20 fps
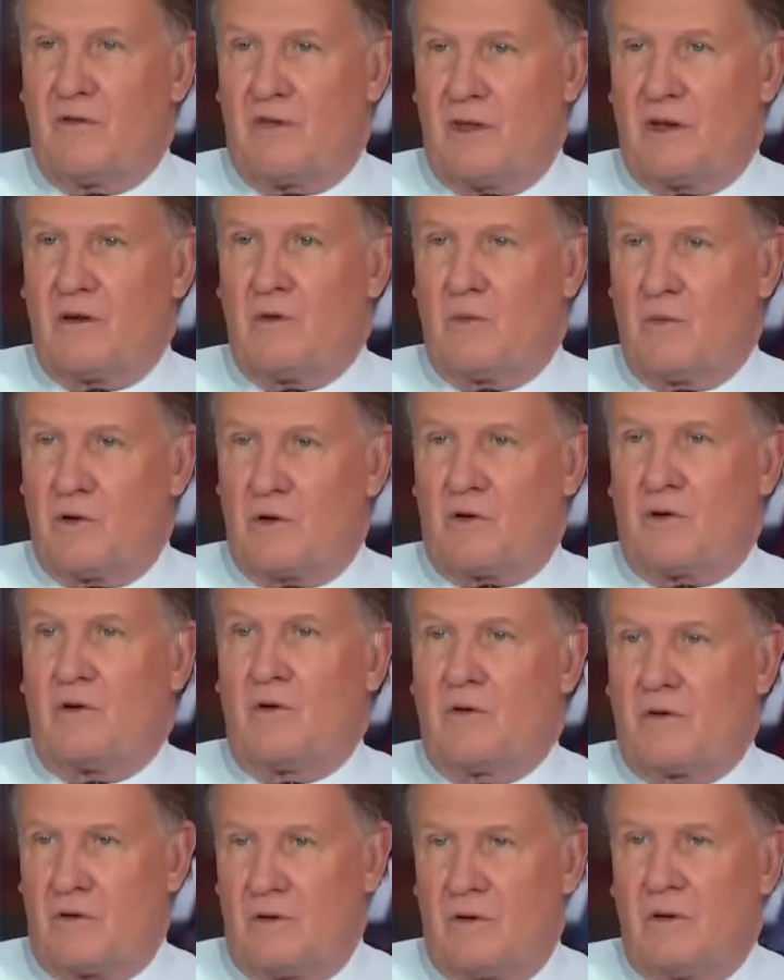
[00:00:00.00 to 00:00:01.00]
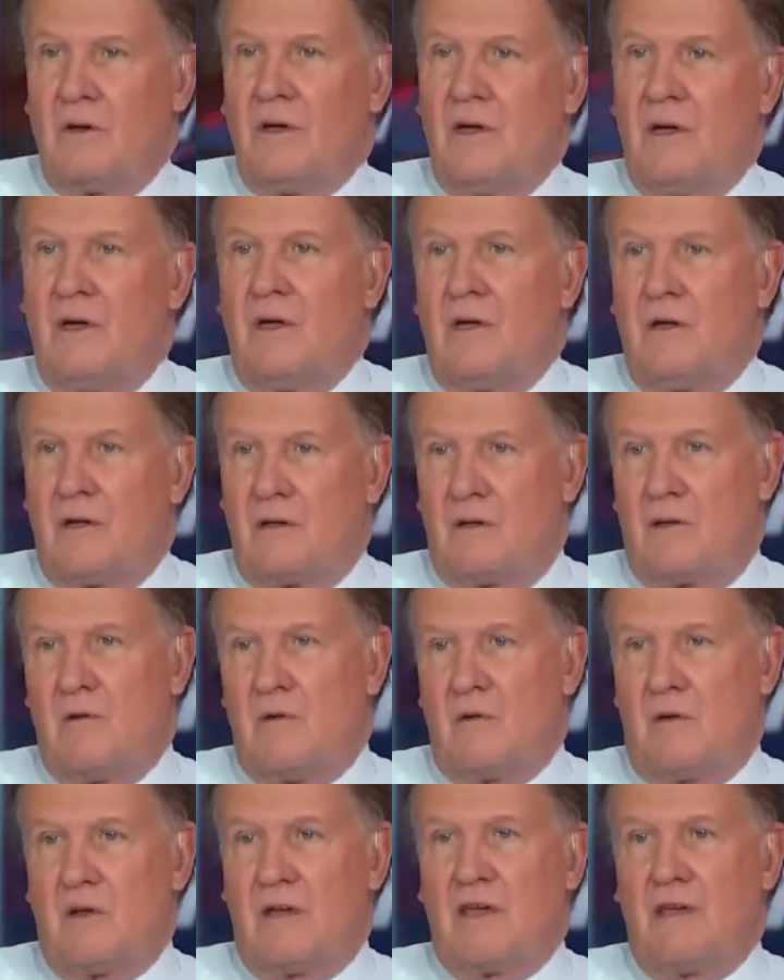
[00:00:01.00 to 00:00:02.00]
You think he'll return to,
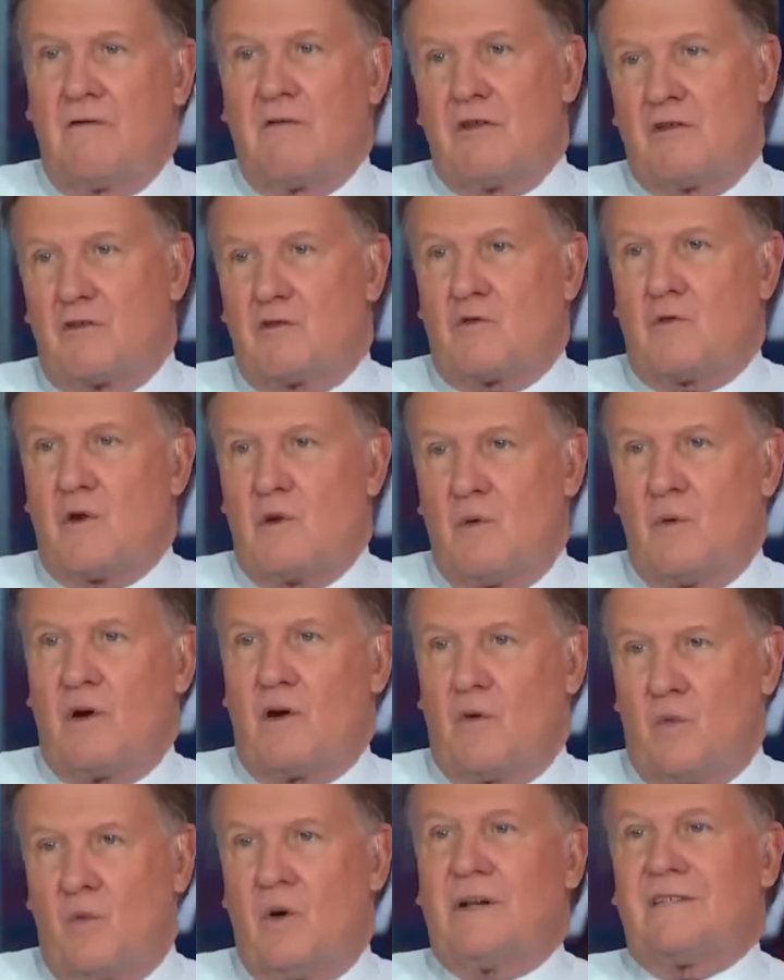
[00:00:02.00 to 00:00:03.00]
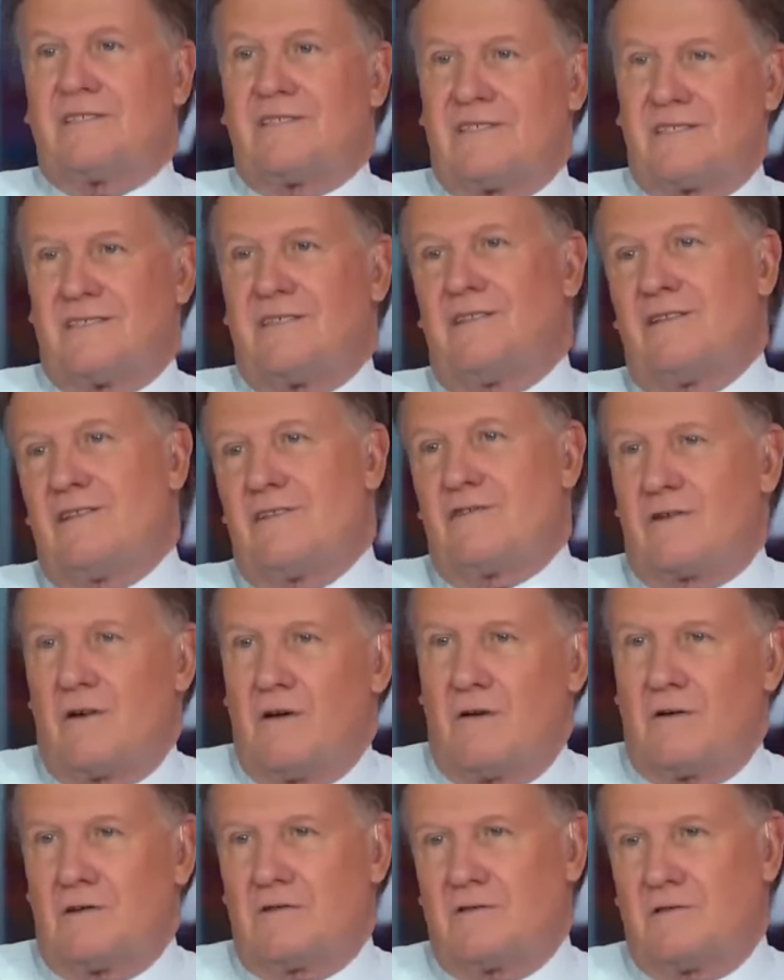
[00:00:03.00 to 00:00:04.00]
to, to giving the street what it wants in these
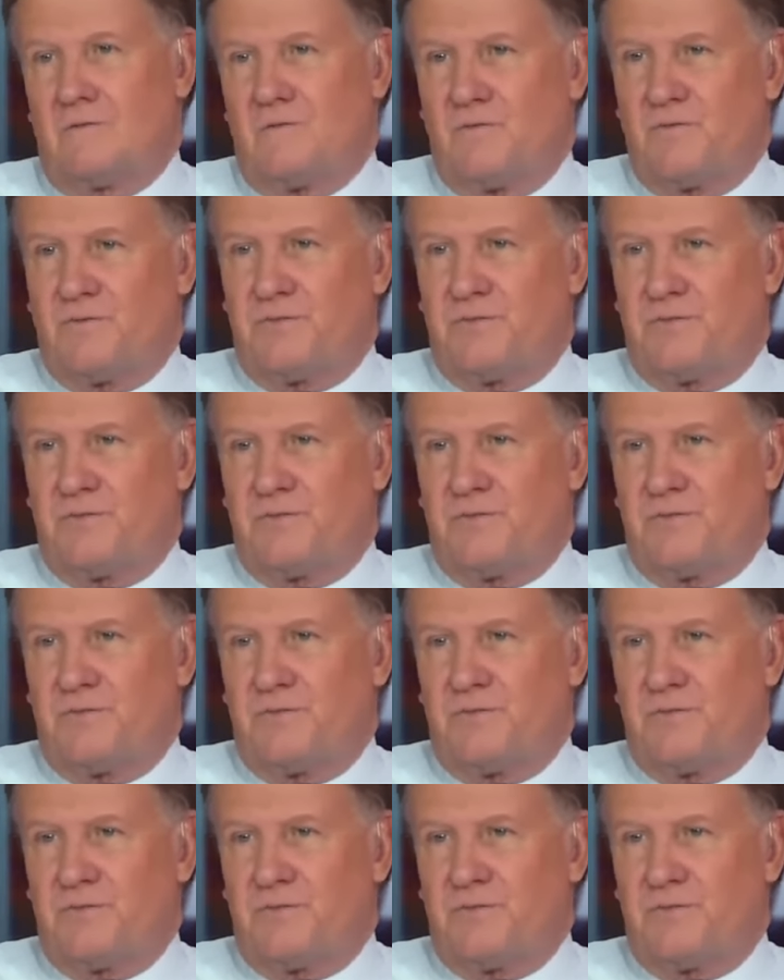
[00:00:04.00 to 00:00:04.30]
calls?